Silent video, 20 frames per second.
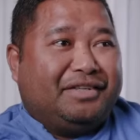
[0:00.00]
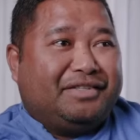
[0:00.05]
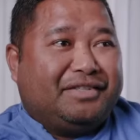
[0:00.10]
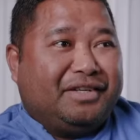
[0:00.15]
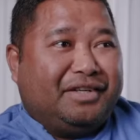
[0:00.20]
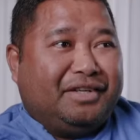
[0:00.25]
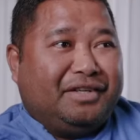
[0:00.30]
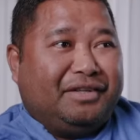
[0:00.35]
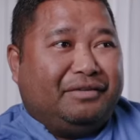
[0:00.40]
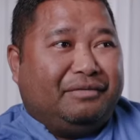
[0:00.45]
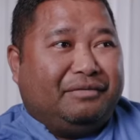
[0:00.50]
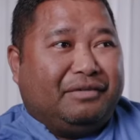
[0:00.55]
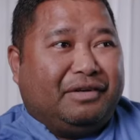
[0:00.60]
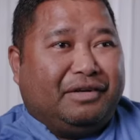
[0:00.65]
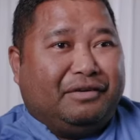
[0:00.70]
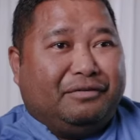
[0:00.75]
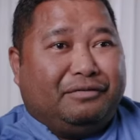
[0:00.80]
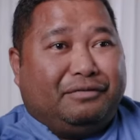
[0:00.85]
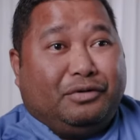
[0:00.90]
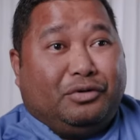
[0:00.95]
I'd say
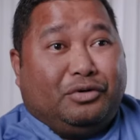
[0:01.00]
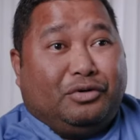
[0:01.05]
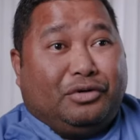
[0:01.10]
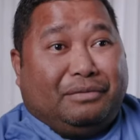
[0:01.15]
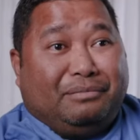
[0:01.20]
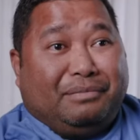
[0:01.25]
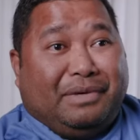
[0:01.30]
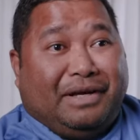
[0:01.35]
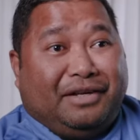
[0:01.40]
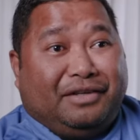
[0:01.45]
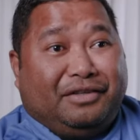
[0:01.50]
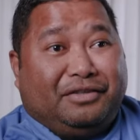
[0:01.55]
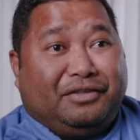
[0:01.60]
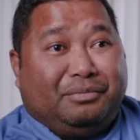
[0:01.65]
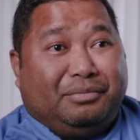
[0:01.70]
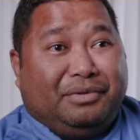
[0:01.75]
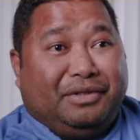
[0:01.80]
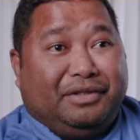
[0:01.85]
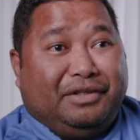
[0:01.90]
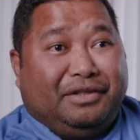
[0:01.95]
for a man
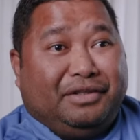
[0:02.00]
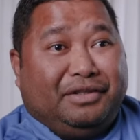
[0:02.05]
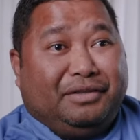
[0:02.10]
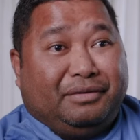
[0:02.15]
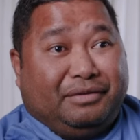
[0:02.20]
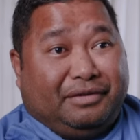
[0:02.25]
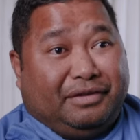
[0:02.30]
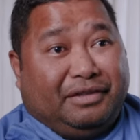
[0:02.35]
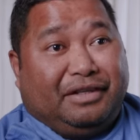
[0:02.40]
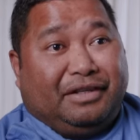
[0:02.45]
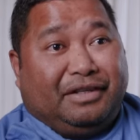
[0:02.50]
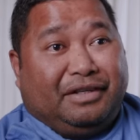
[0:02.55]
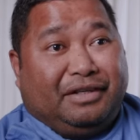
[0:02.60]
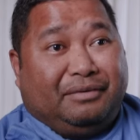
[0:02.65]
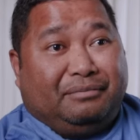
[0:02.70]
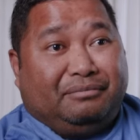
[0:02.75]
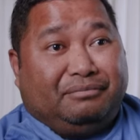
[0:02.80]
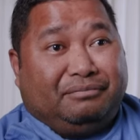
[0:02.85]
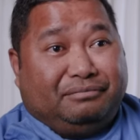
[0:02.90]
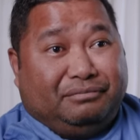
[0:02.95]
to be
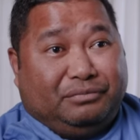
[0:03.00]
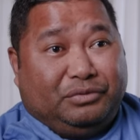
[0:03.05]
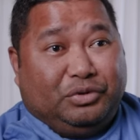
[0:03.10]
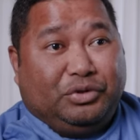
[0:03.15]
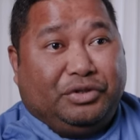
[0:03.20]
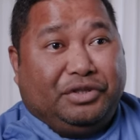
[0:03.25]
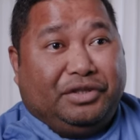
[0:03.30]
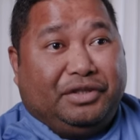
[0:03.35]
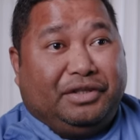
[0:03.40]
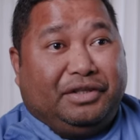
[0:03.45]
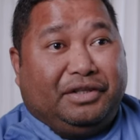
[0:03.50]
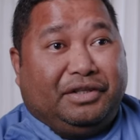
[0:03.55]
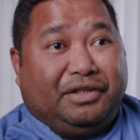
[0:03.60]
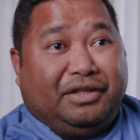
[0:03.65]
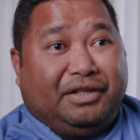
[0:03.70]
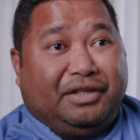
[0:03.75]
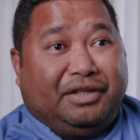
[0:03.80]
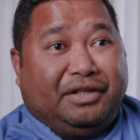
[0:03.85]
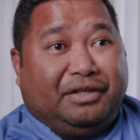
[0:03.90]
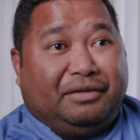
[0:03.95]

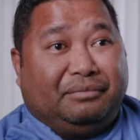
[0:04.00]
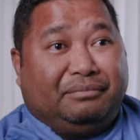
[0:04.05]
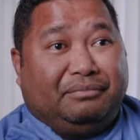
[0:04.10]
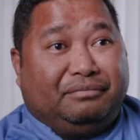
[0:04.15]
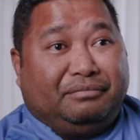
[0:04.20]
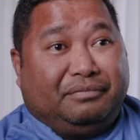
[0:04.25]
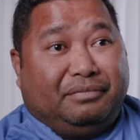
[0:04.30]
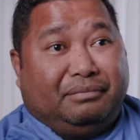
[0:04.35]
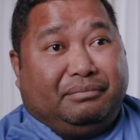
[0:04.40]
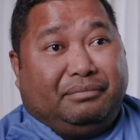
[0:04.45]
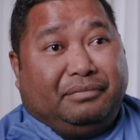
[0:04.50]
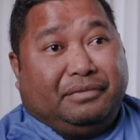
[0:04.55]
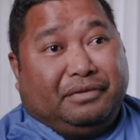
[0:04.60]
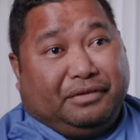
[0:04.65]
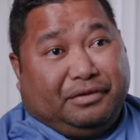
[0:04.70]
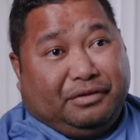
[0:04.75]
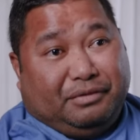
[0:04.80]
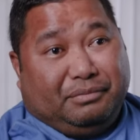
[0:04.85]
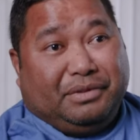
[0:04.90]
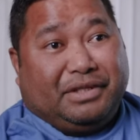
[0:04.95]
to
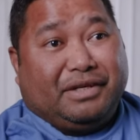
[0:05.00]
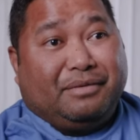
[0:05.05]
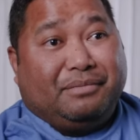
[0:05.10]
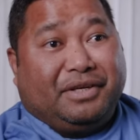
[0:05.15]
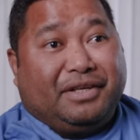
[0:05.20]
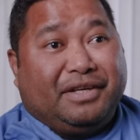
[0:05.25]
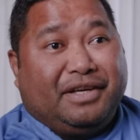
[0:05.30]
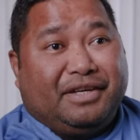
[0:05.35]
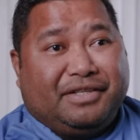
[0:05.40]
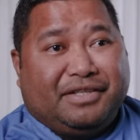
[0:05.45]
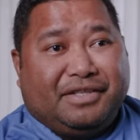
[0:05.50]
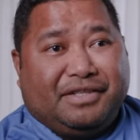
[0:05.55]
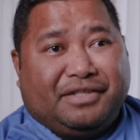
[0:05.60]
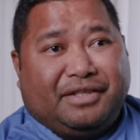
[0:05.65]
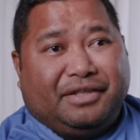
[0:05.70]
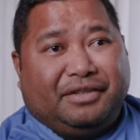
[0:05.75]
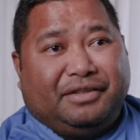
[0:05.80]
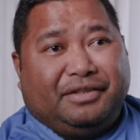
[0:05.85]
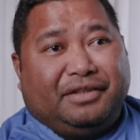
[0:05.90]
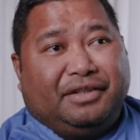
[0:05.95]
become a care
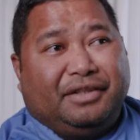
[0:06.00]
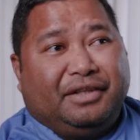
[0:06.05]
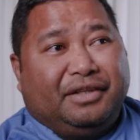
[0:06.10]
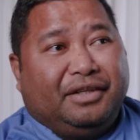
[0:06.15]
assistant,